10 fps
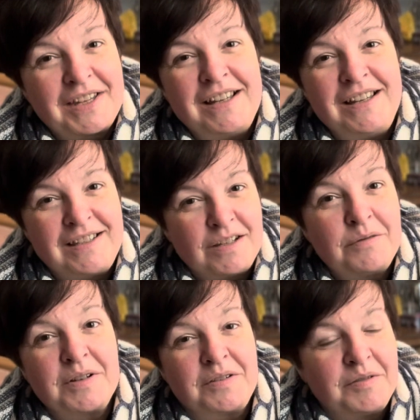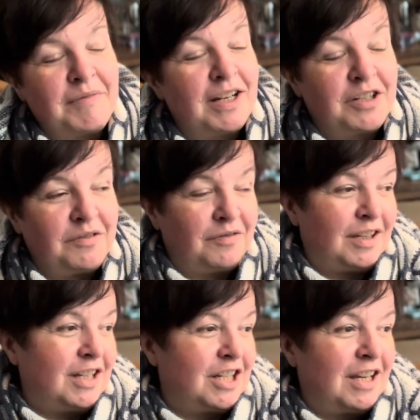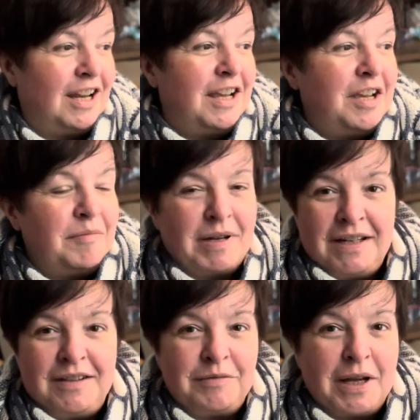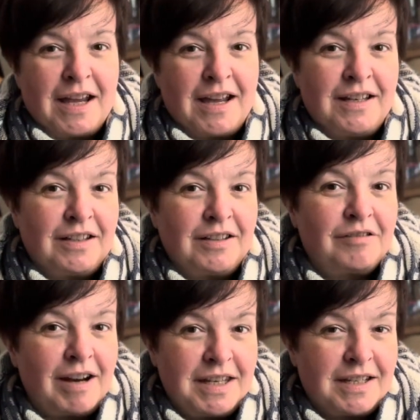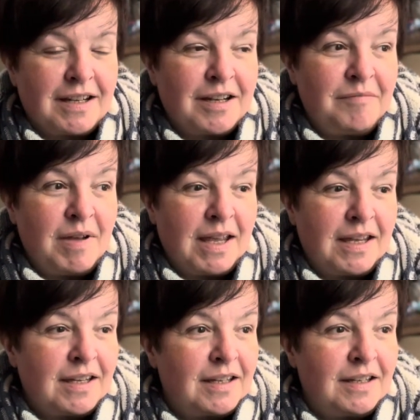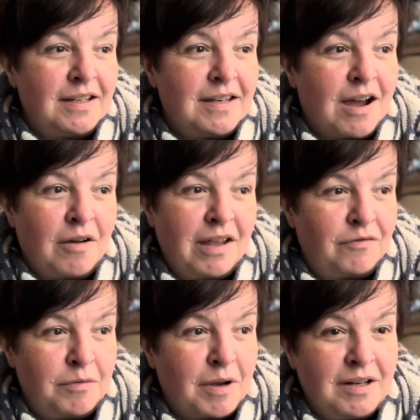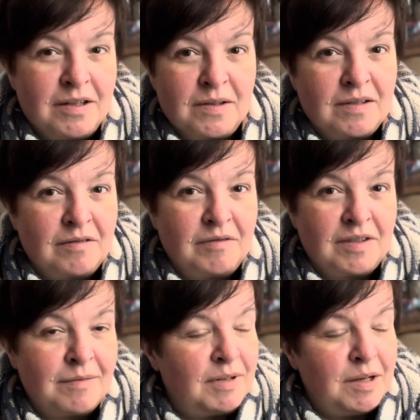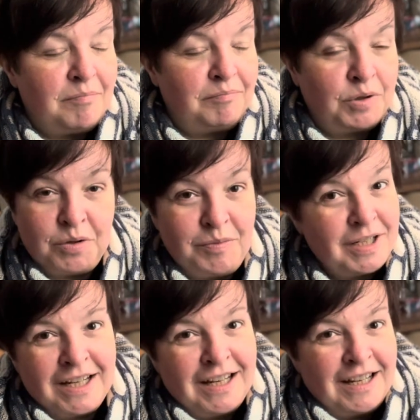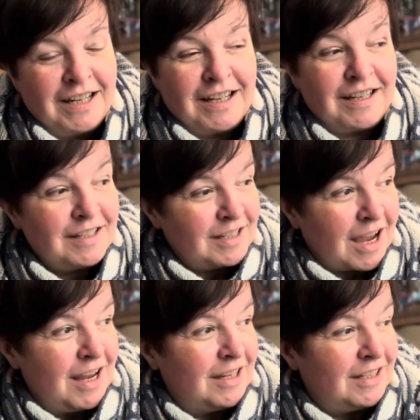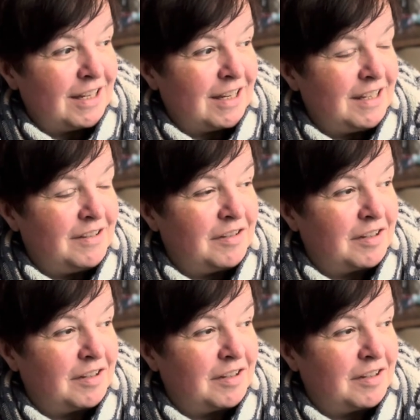It still was too much to finish, but we had a great time, and now everyone is simply pooped and tired, and